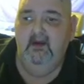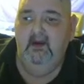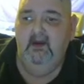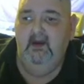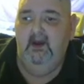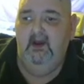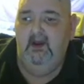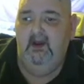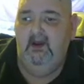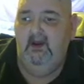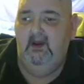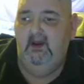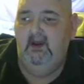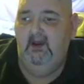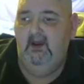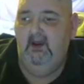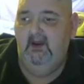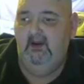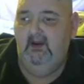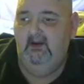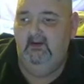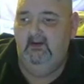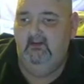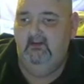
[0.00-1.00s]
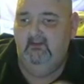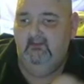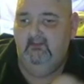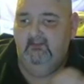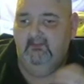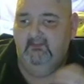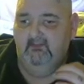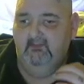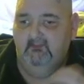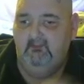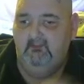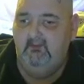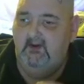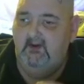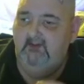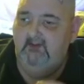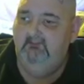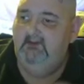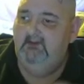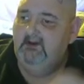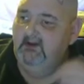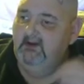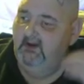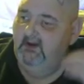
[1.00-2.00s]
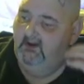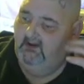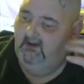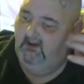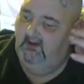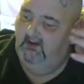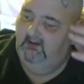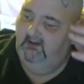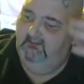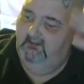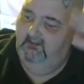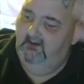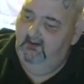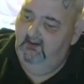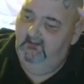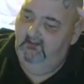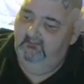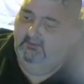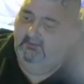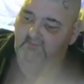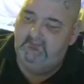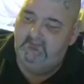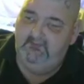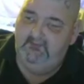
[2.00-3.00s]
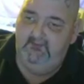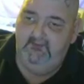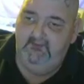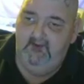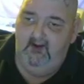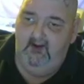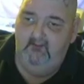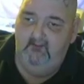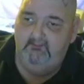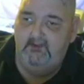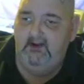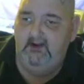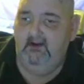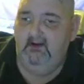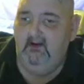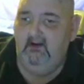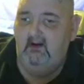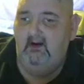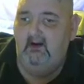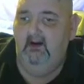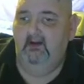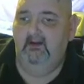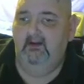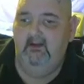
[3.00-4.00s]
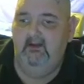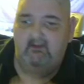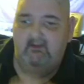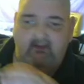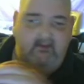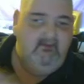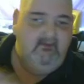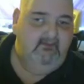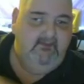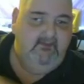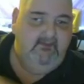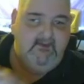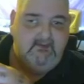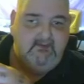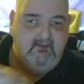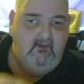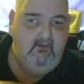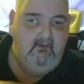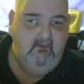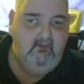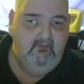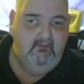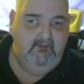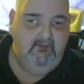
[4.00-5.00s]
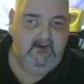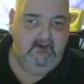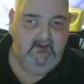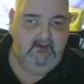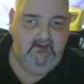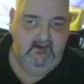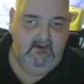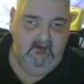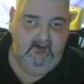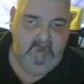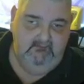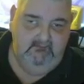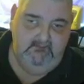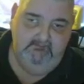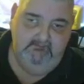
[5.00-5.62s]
and some gravy, and put the top back on and then stick the whole thing in the oven.